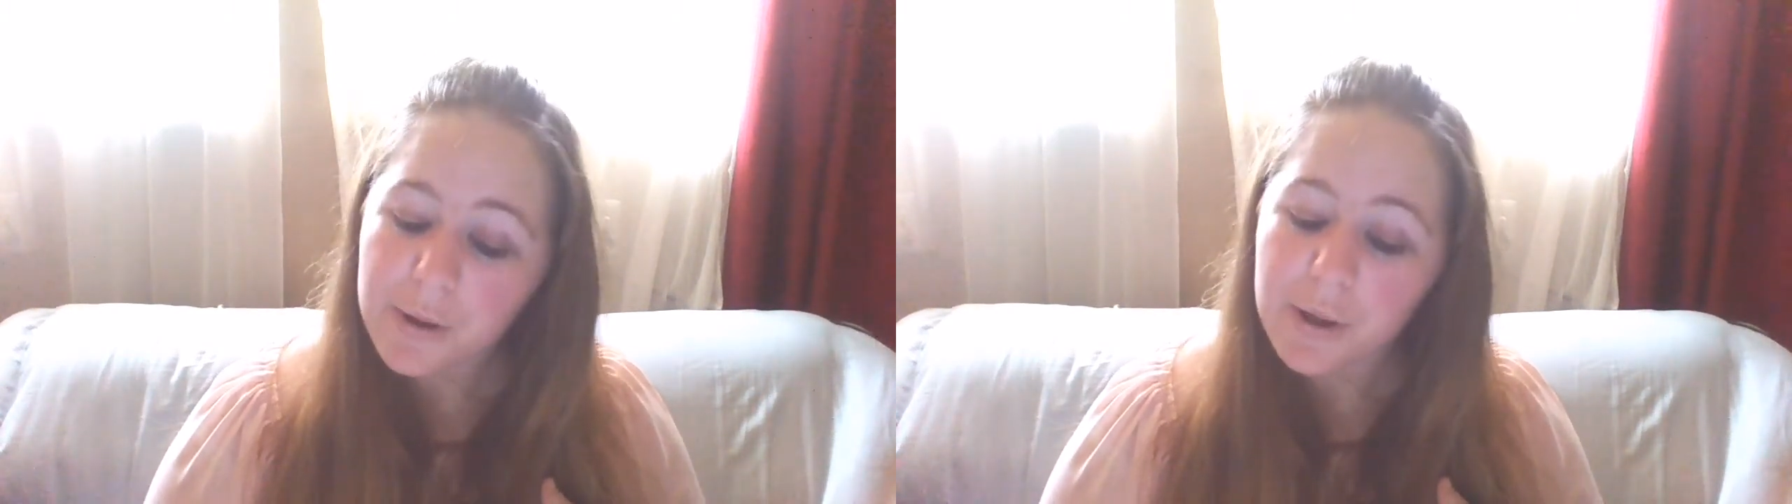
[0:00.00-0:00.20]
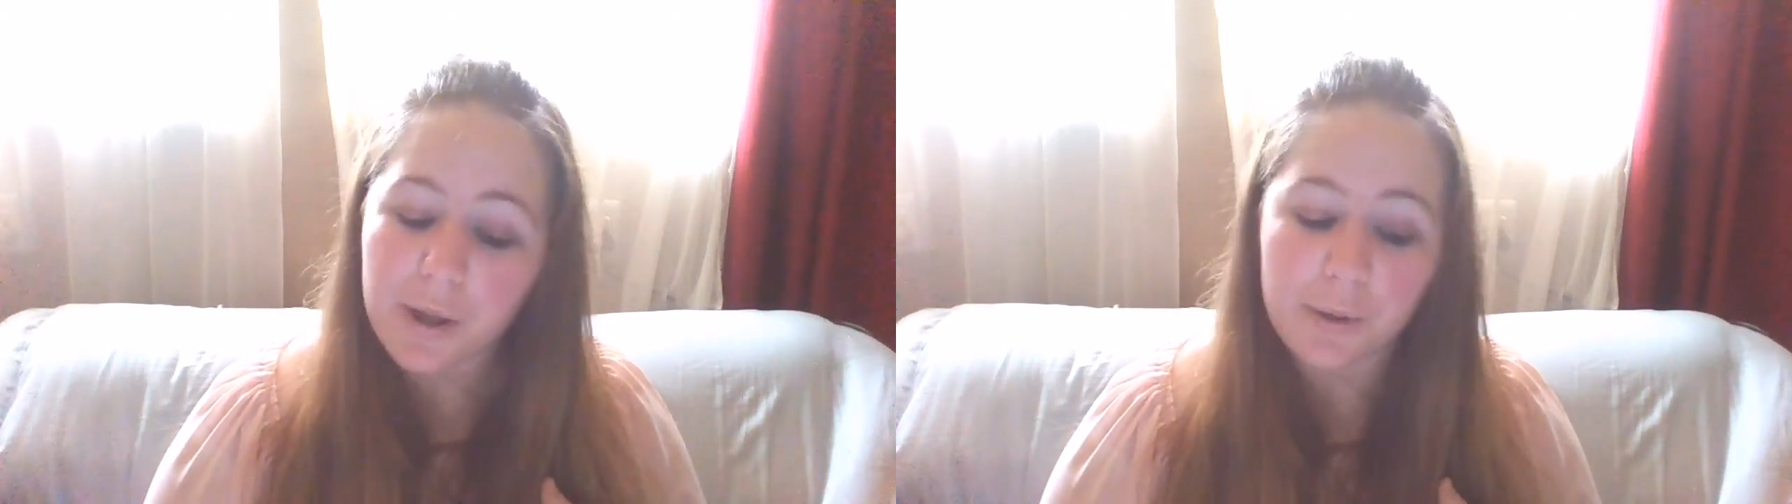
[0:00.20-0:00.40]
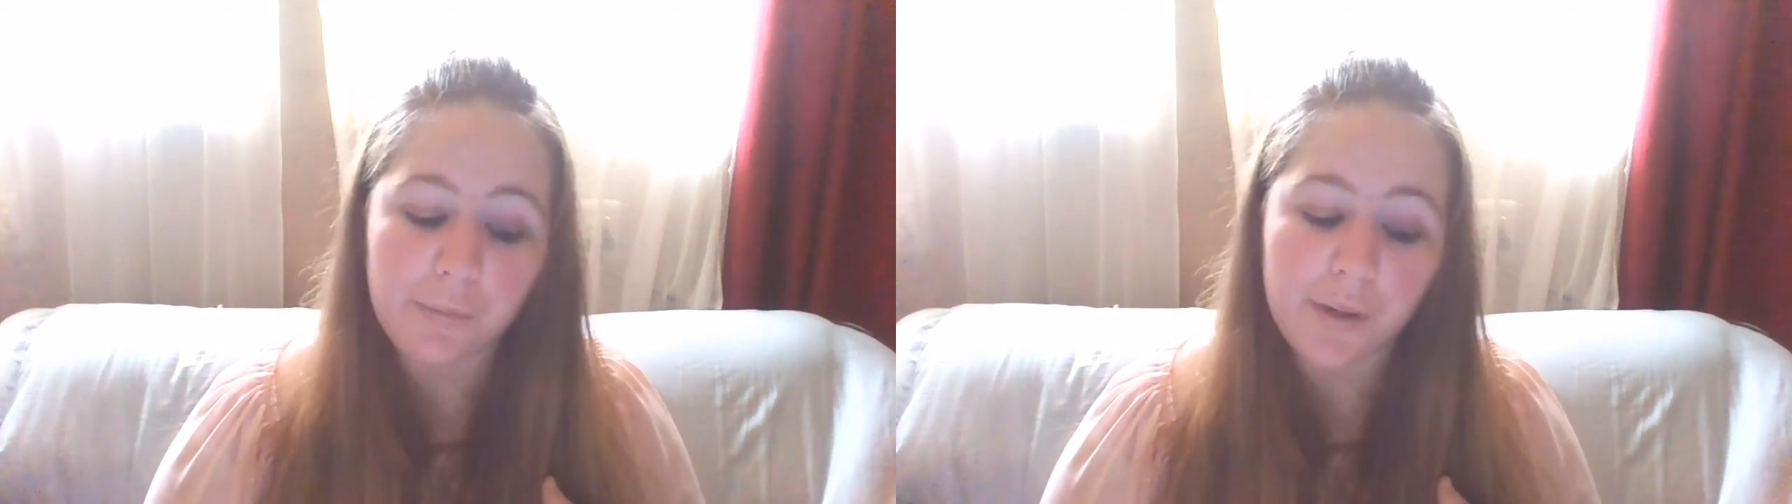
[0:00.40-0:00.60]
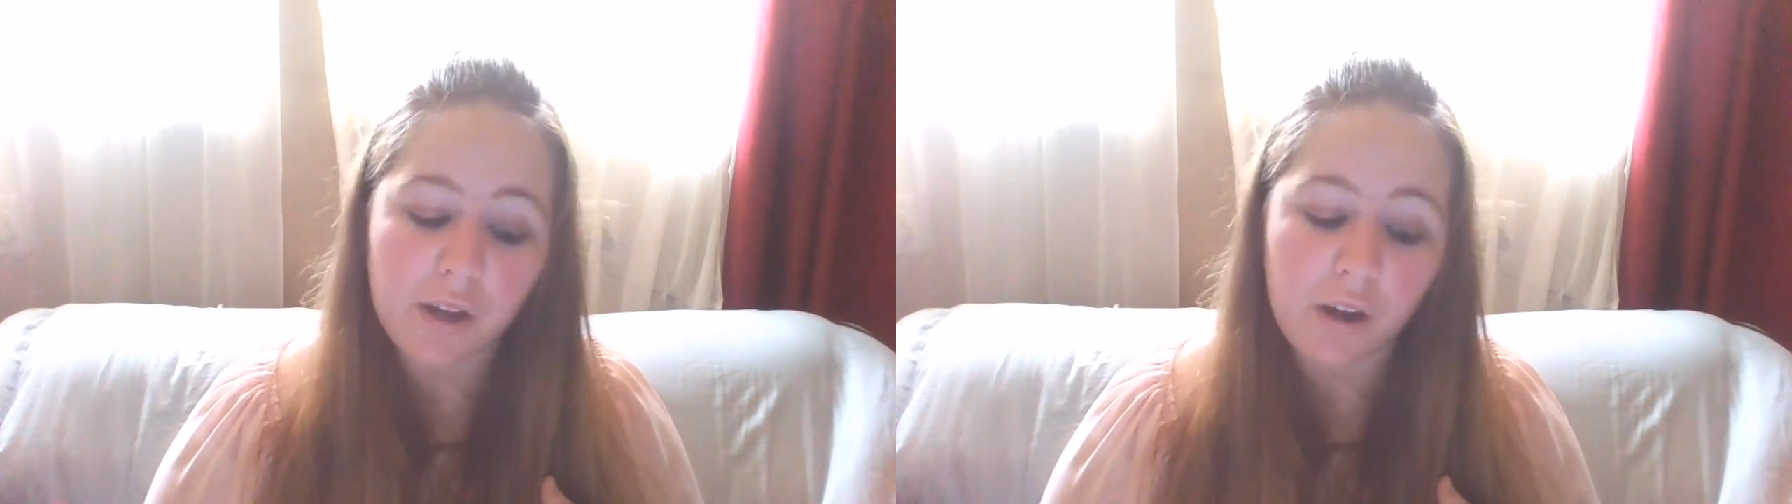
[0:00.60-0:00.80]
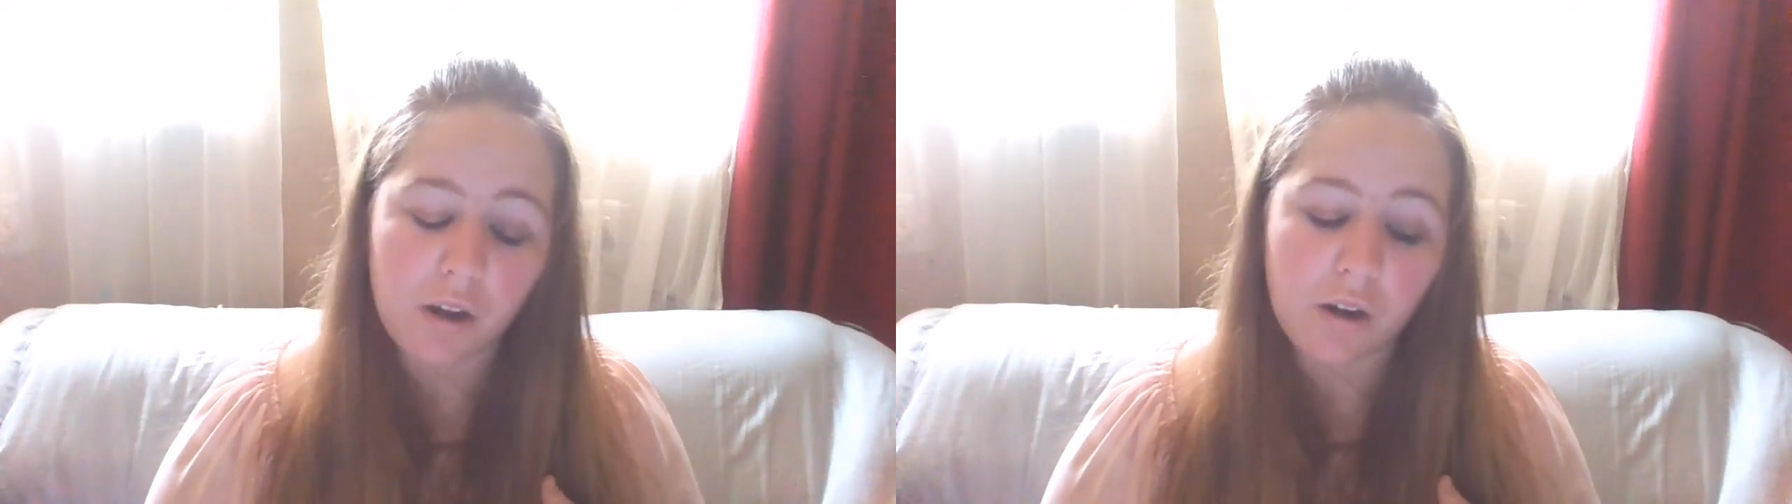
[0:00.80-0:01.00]
and we
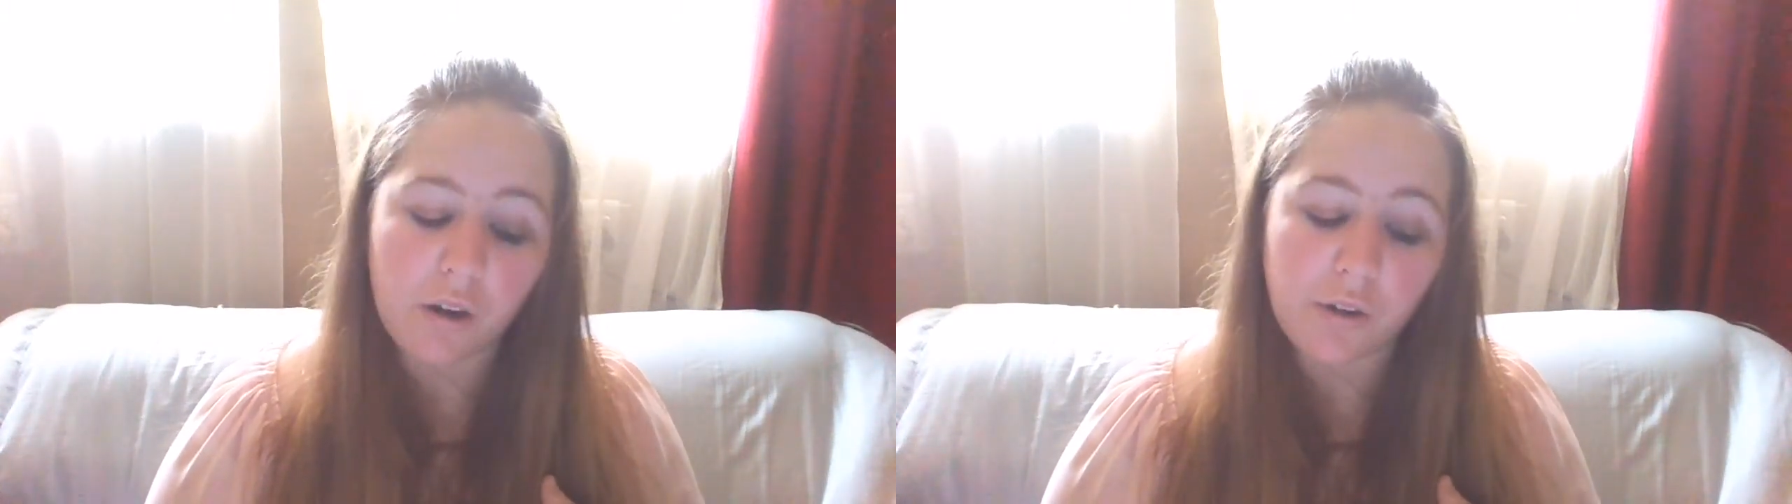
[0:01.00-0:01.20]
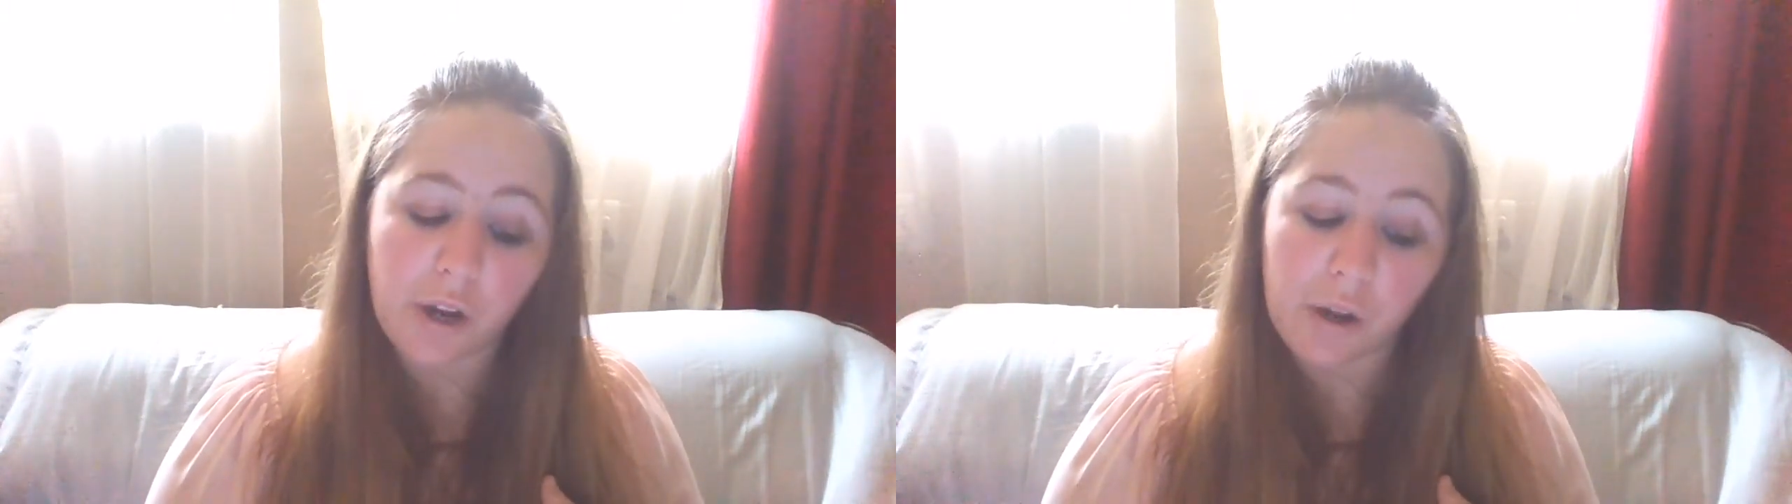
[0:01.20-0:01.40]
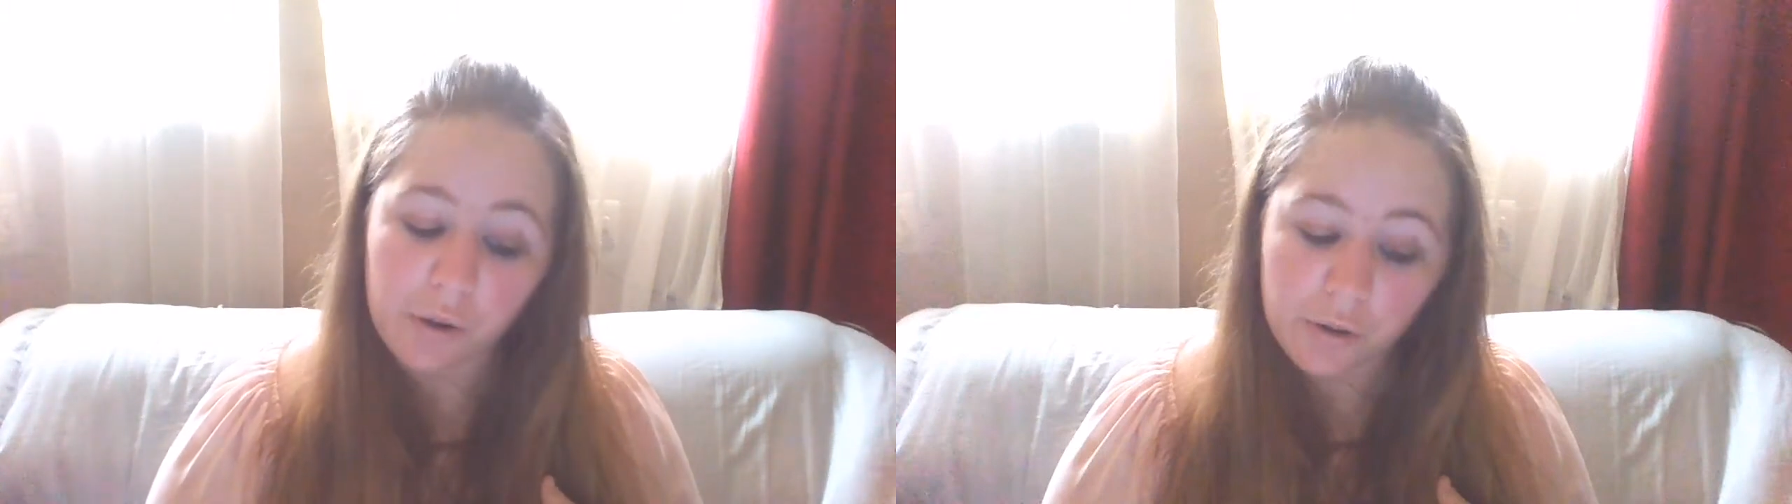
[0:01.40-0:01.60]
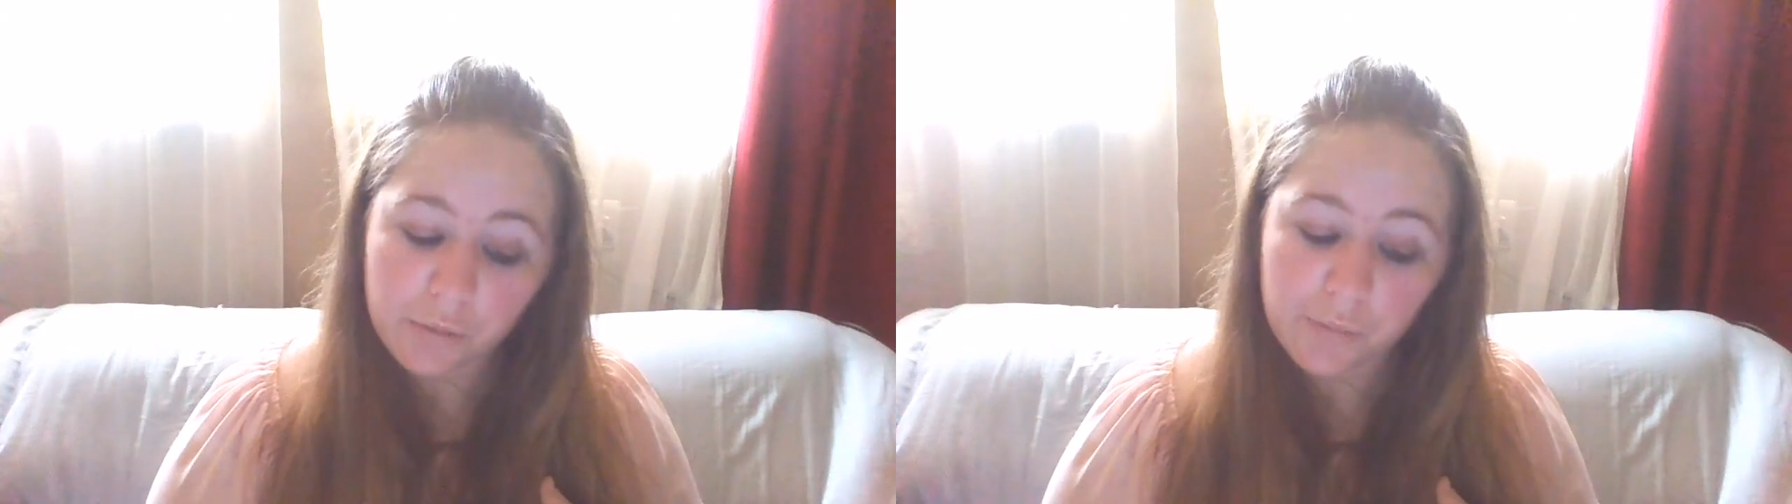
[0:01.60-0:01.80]
are on our own,